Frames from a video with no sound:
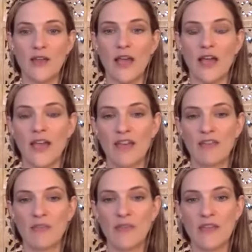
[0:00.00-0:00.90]

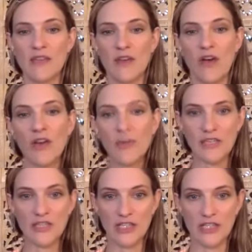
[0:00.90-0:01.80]
have been on a
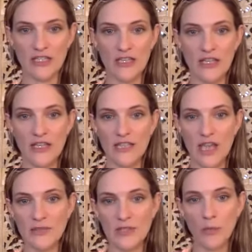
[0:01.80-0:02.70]
mission to
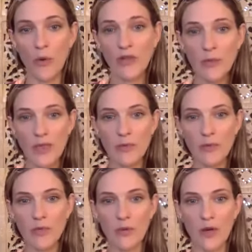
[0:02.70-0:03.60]
help support the
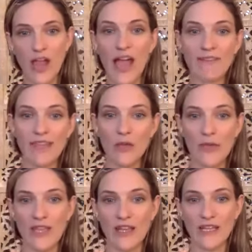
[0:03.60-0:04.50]
people who are having
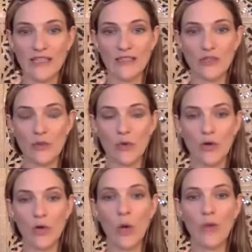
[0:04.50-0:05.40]
awakenings
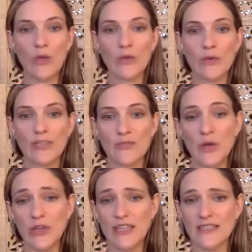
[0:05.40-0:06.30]
or going through
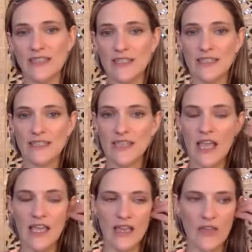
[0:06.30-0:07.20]
experiences
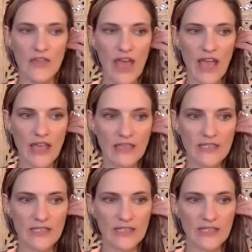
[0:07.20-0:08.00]
that